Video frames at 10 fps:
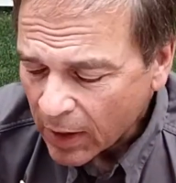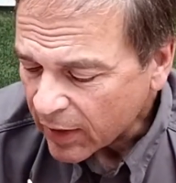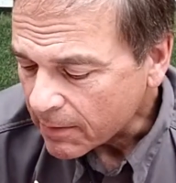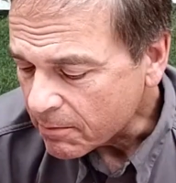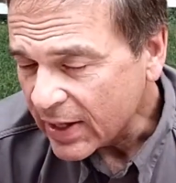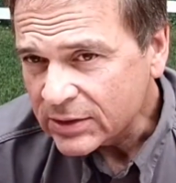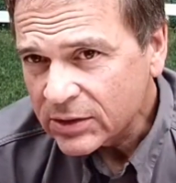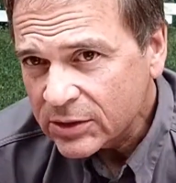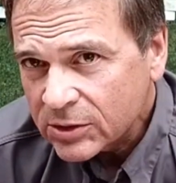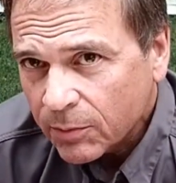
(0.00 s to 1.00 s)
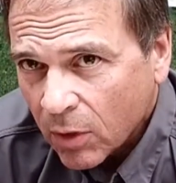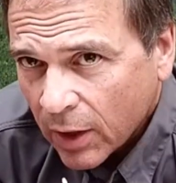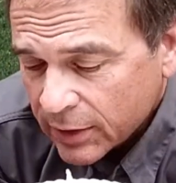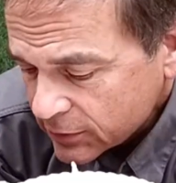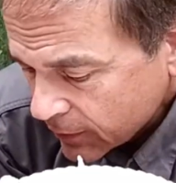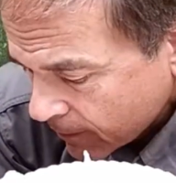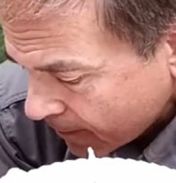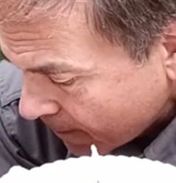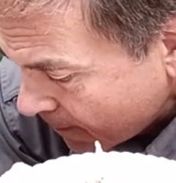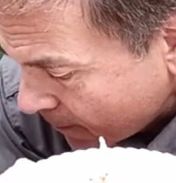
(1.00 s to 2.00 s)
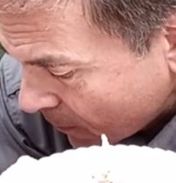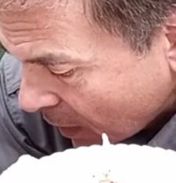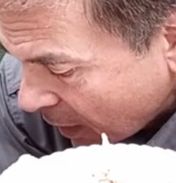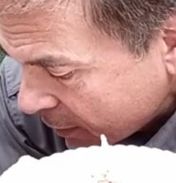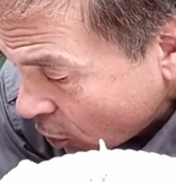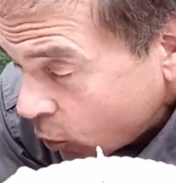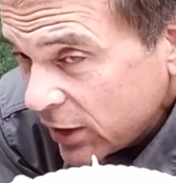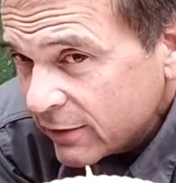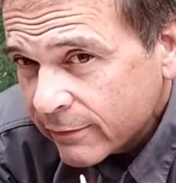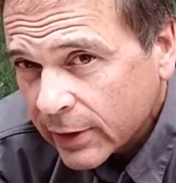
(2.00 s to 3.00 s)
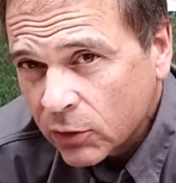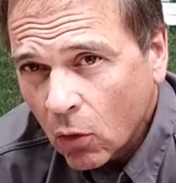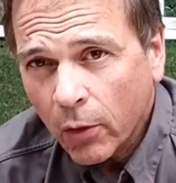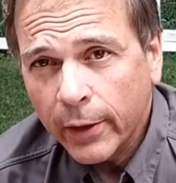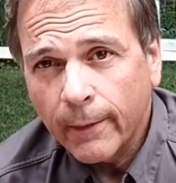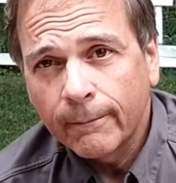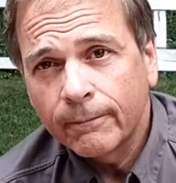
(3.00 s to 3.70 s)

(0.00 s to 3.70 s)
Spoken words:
And I base this surprise on Queen Victoria.